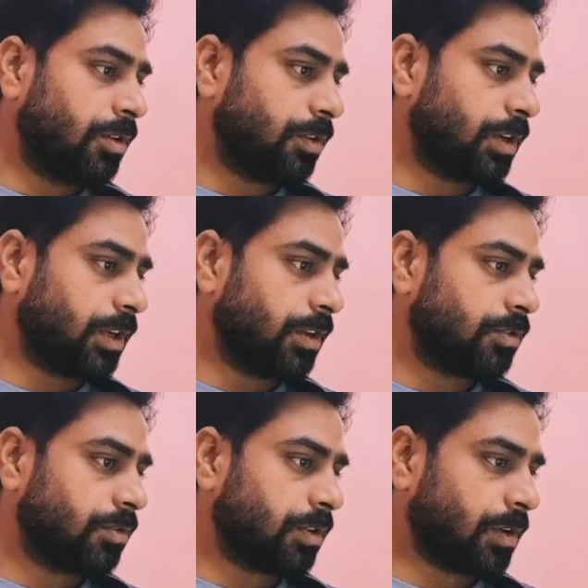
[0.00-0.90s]
Okay,
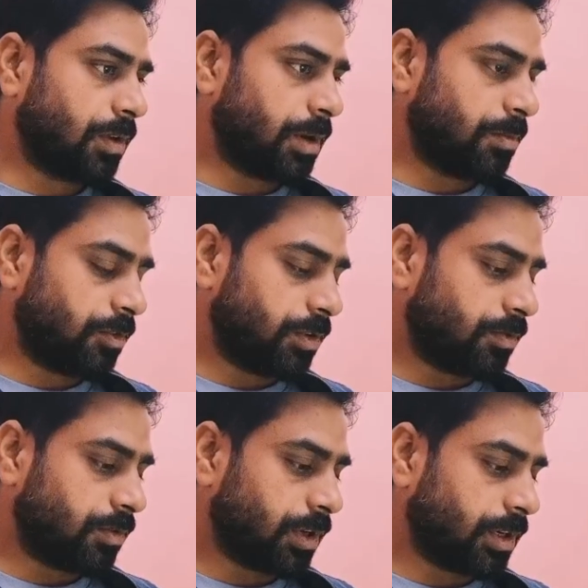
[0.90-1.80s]
so now I'm going
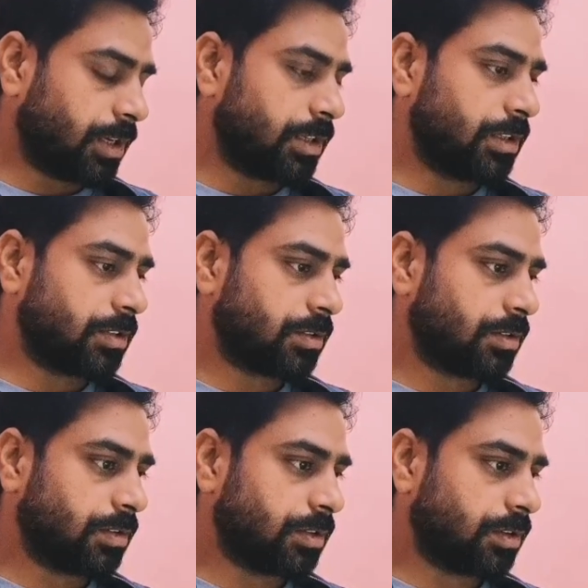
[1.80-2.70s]
to truncate this
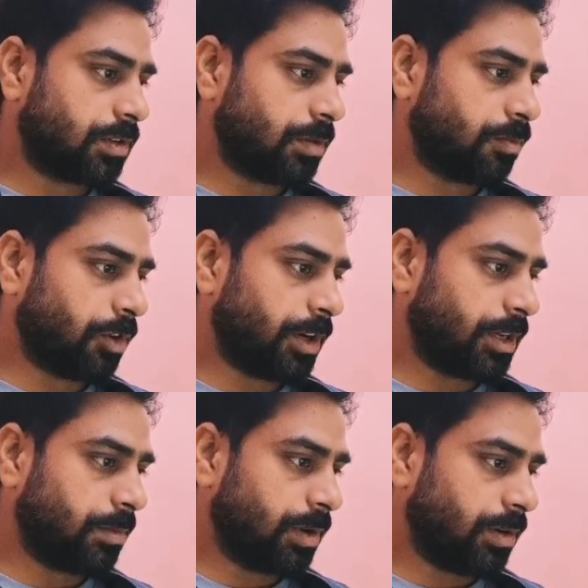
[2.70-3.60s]
employee
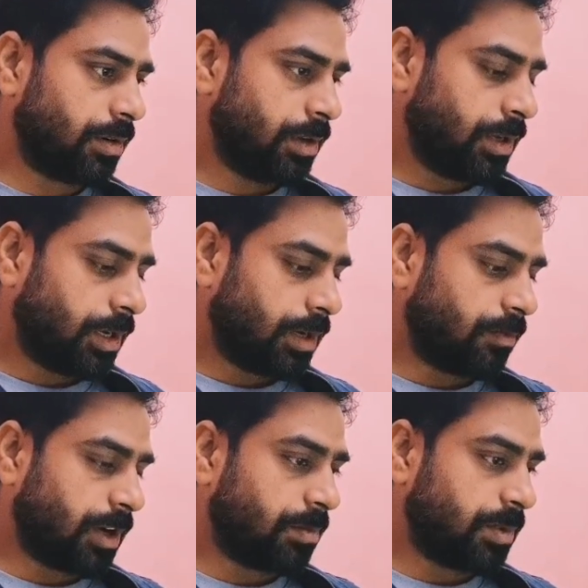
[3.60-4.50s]
table,
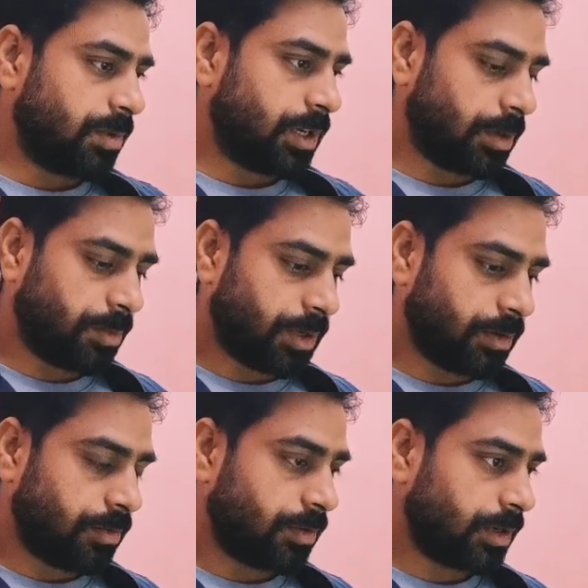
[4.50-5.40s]
and what will
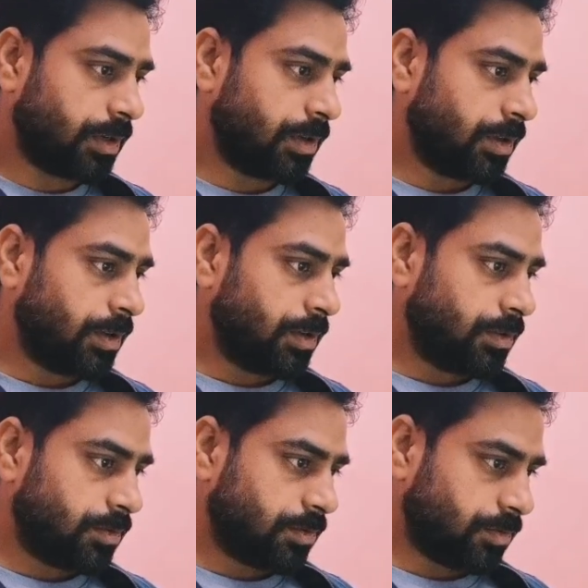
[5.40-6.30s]
happen. Okay,
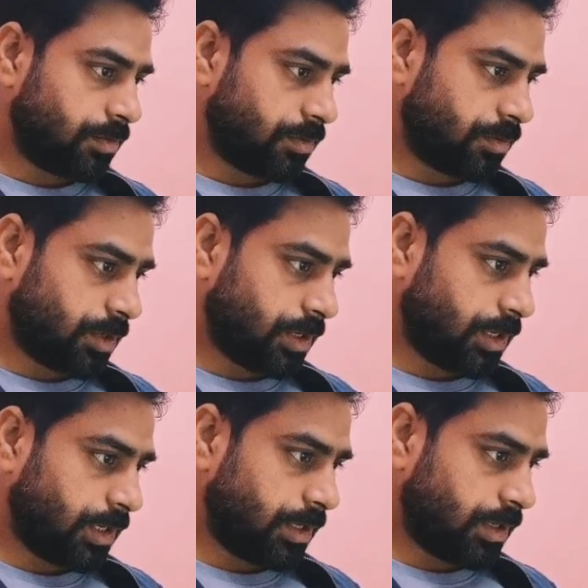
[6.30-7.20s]
so
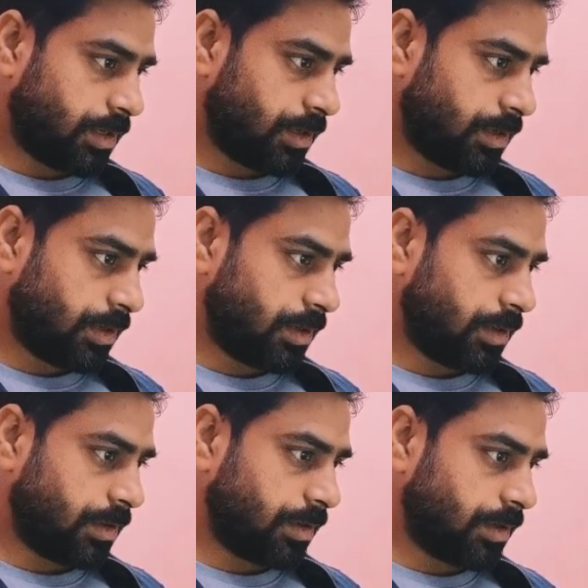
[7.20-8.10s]
truncate
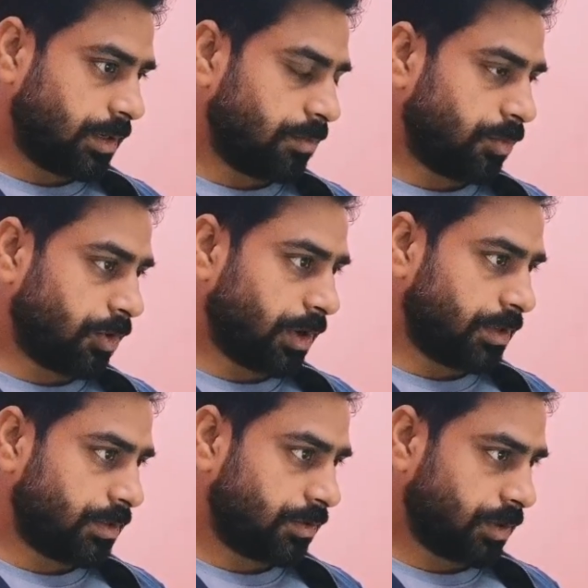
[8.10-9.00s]
employees.